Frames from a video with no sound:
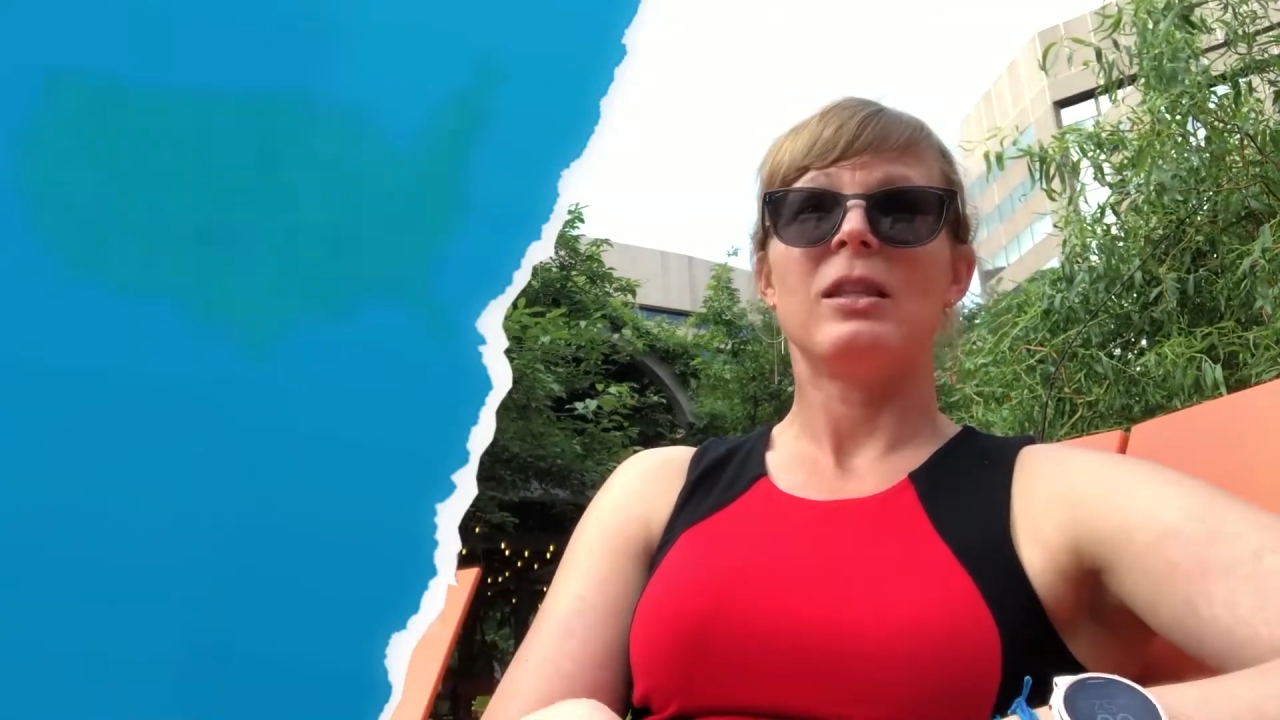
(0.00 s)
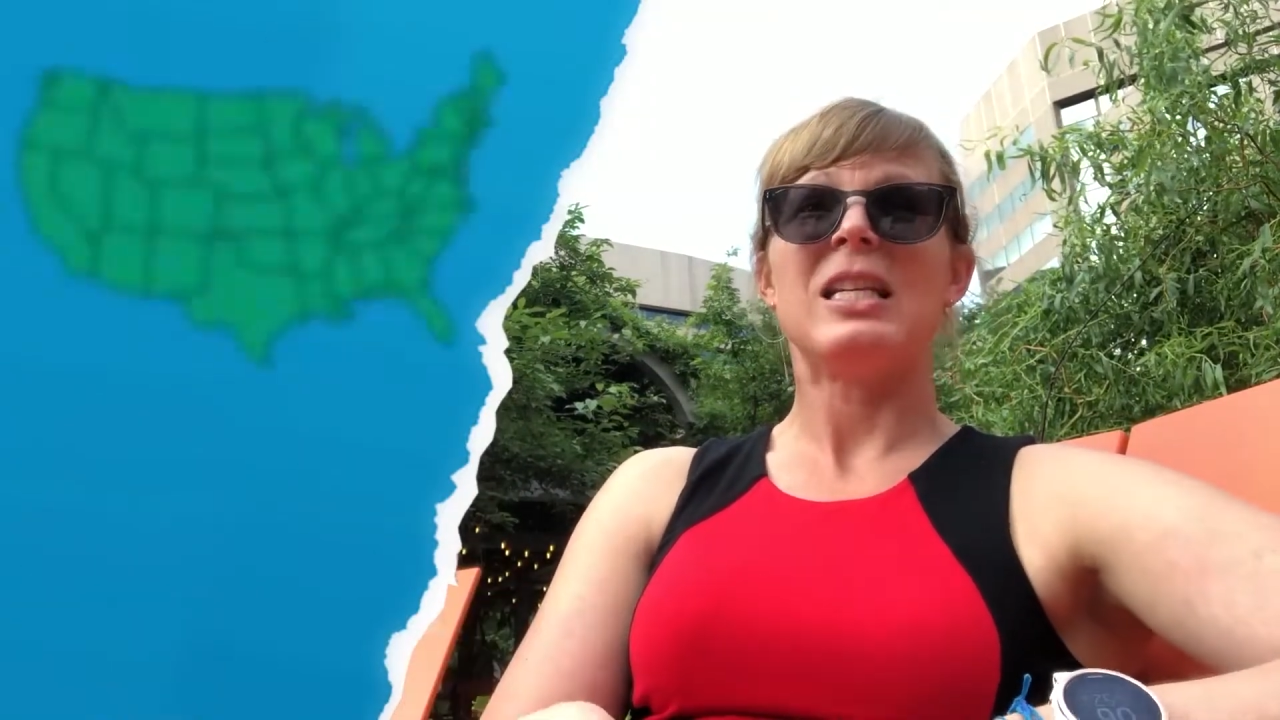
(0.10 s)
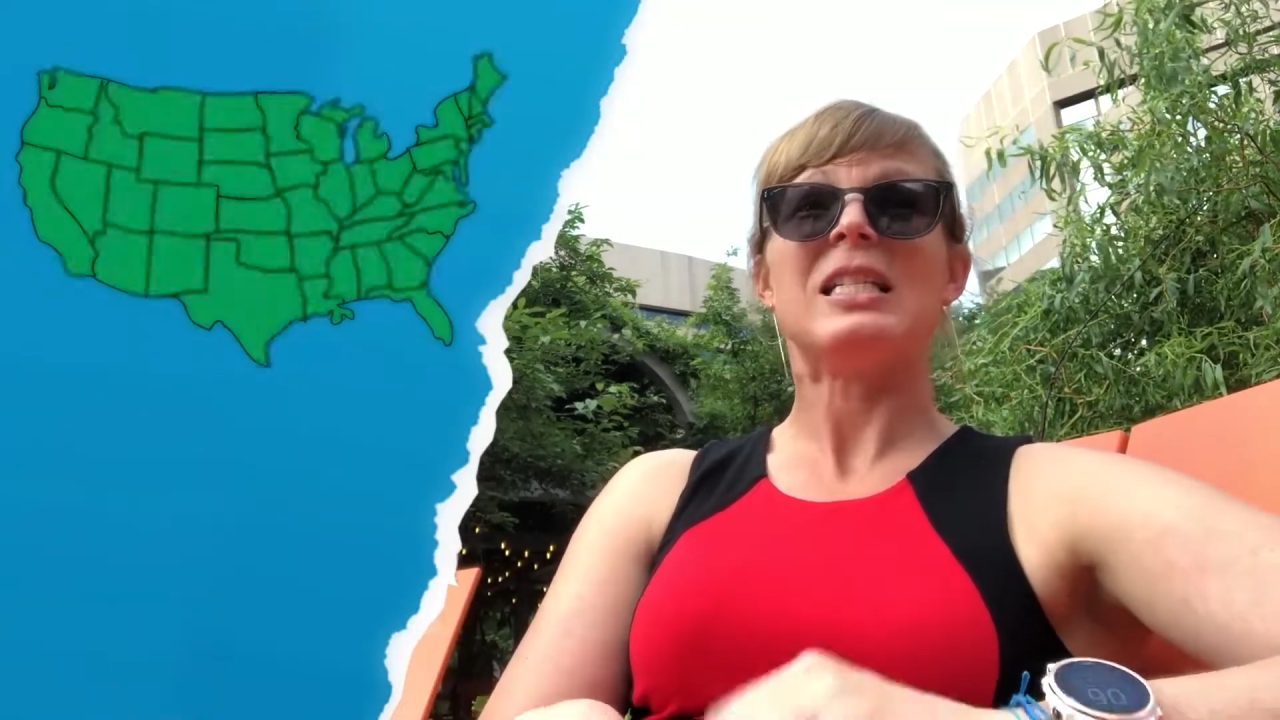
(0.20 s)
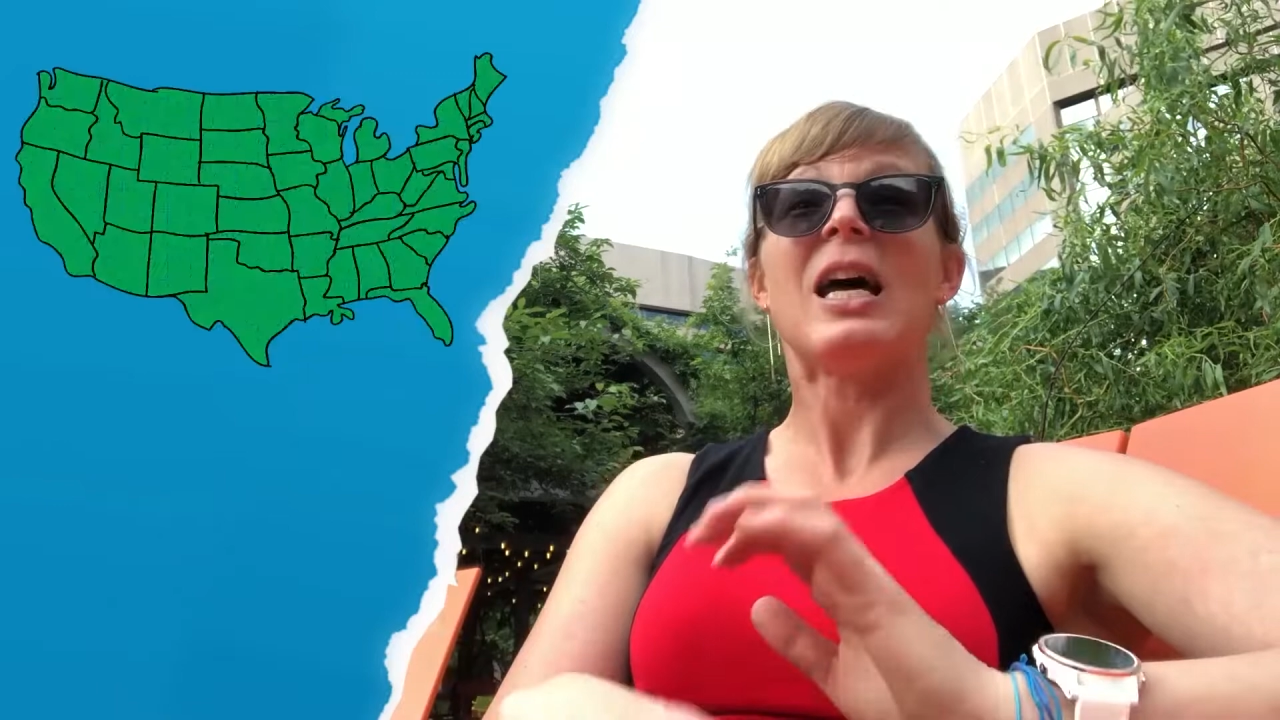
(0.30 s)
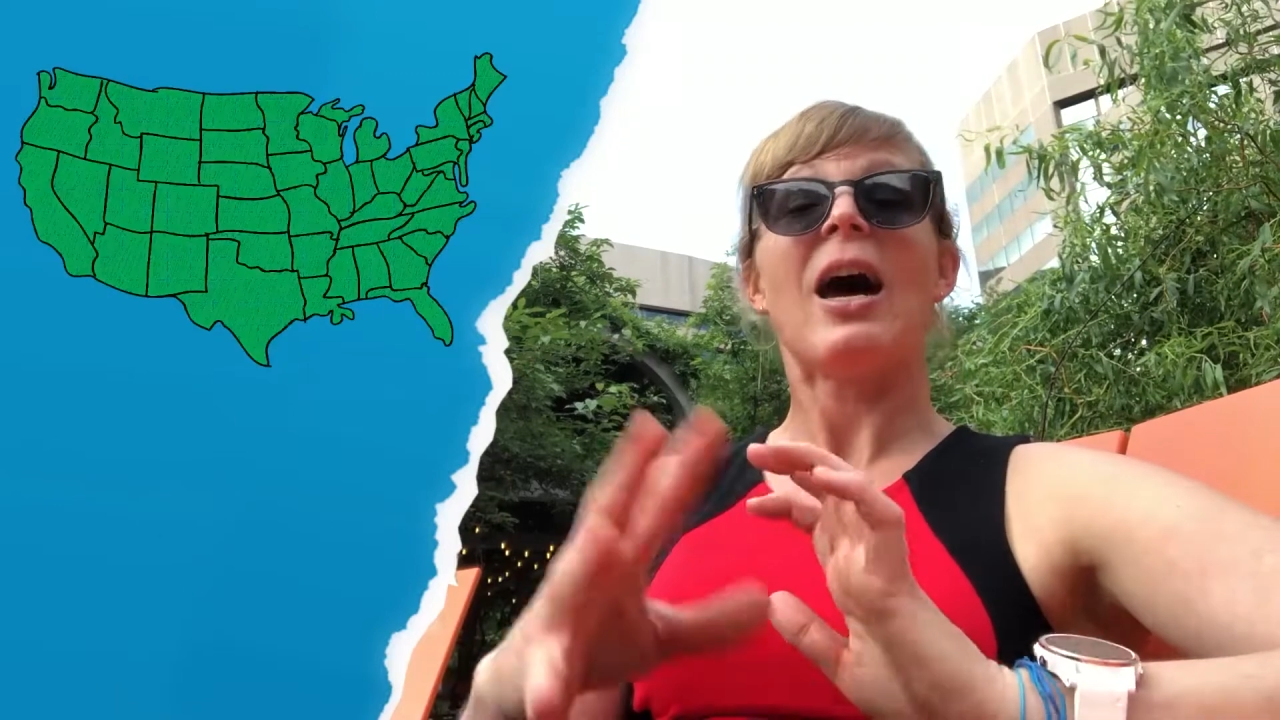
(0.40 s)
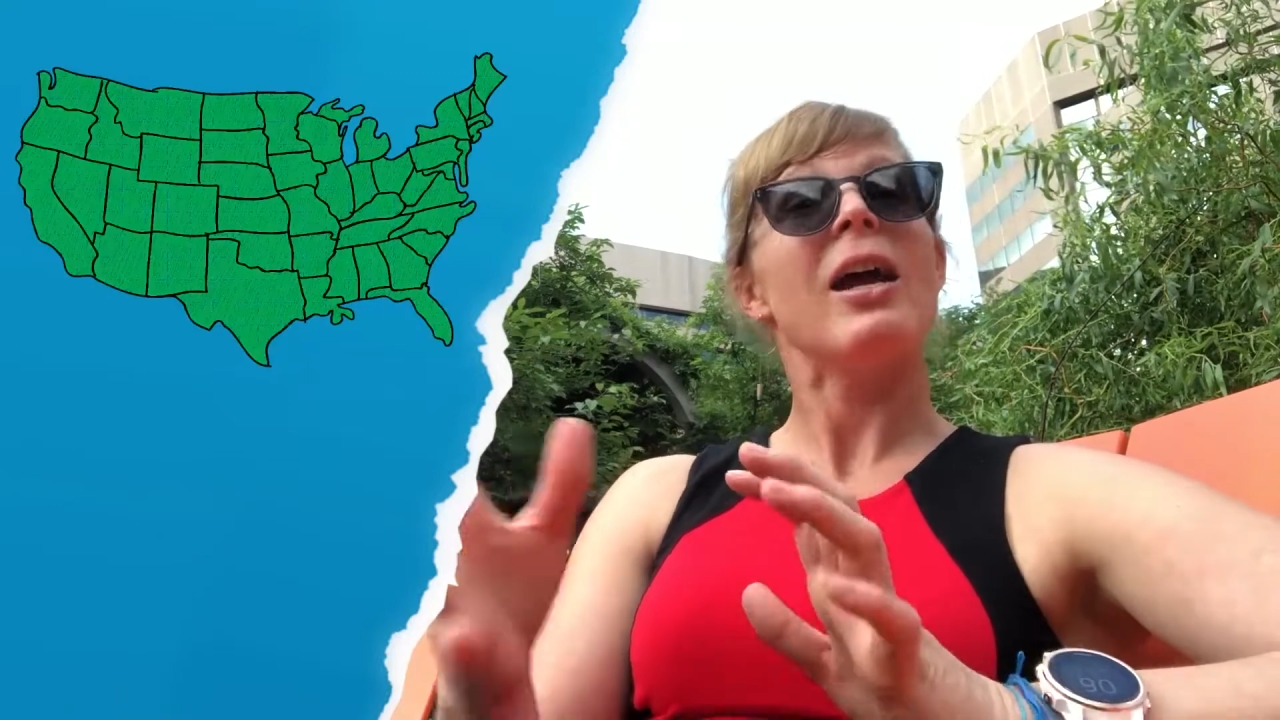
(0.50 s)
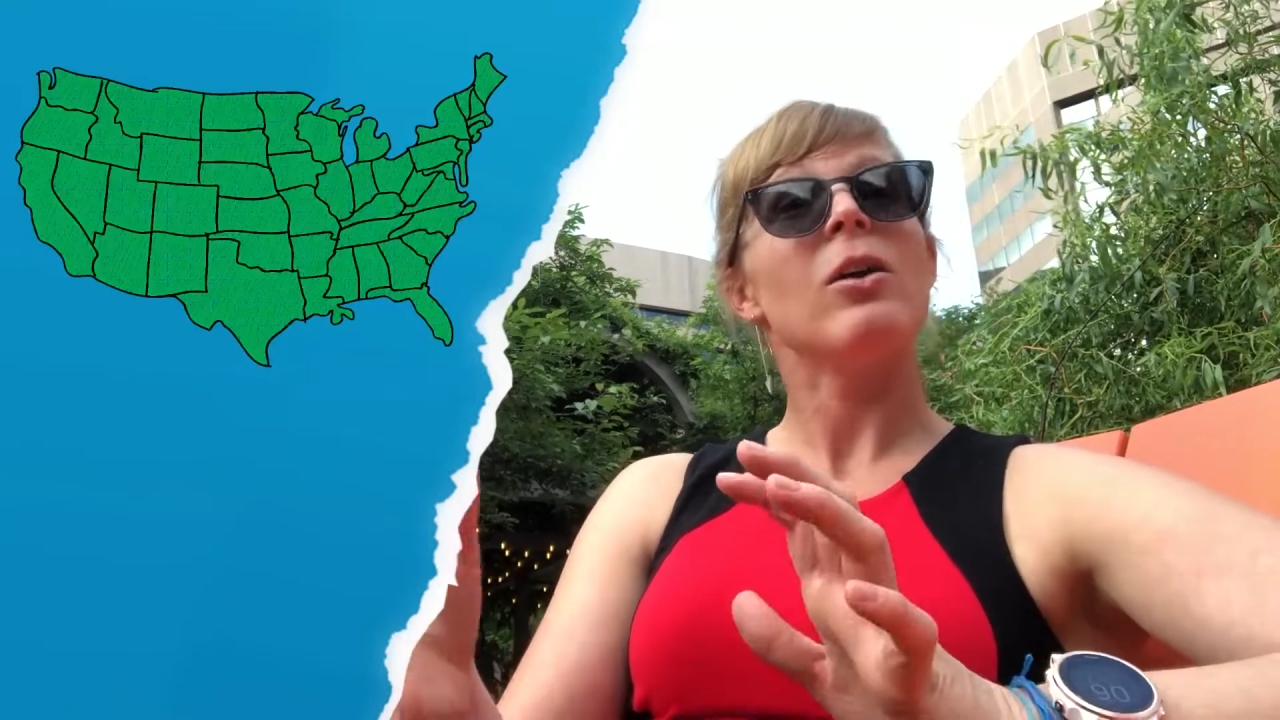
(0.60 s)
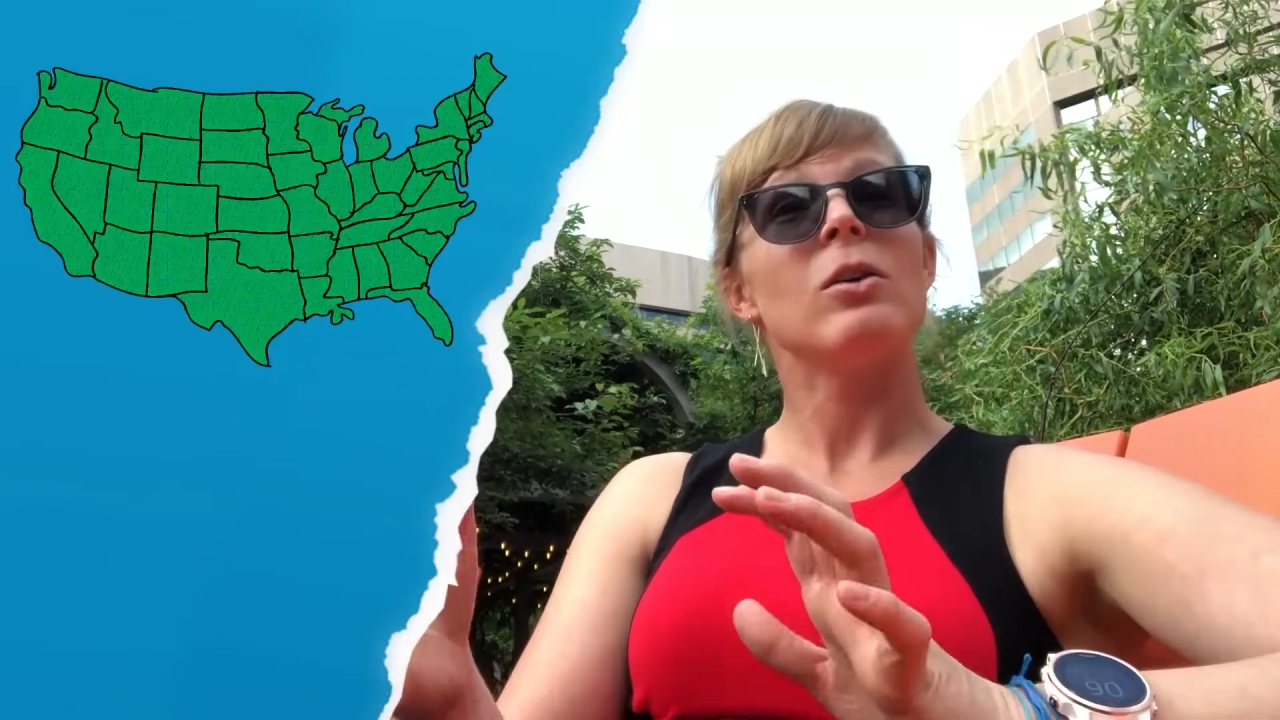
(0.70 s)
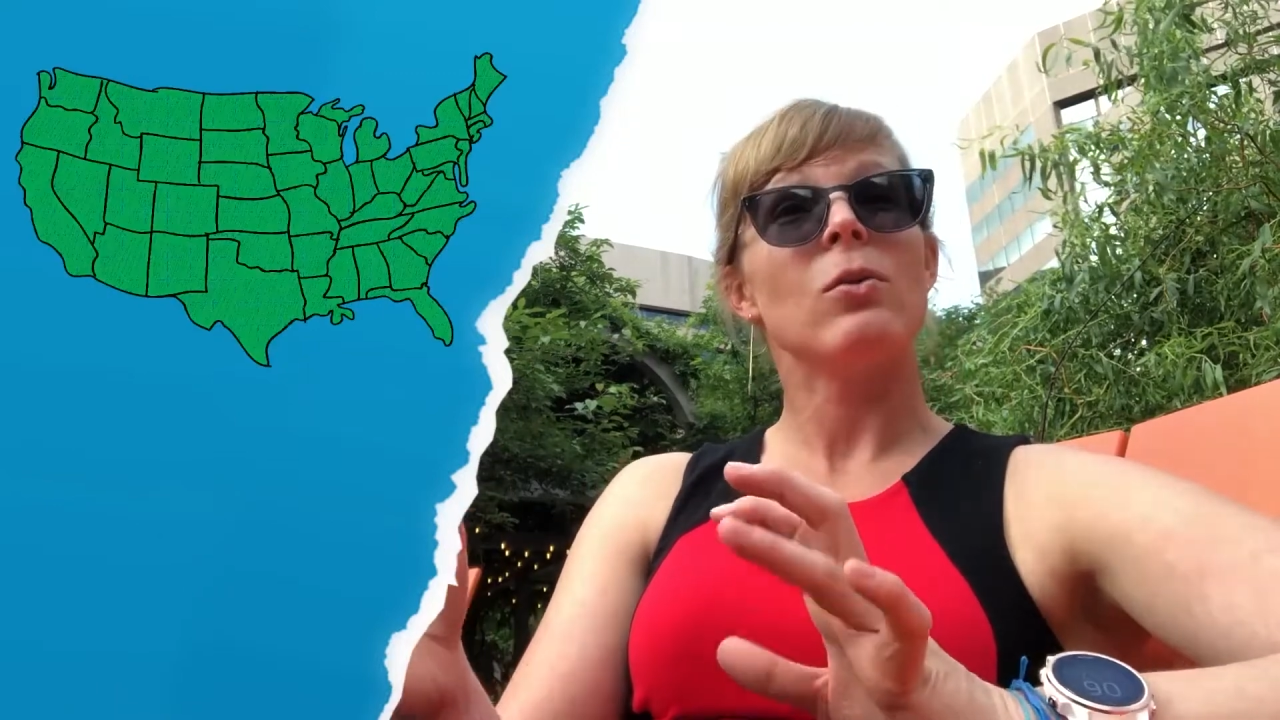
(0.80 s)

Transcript: the entire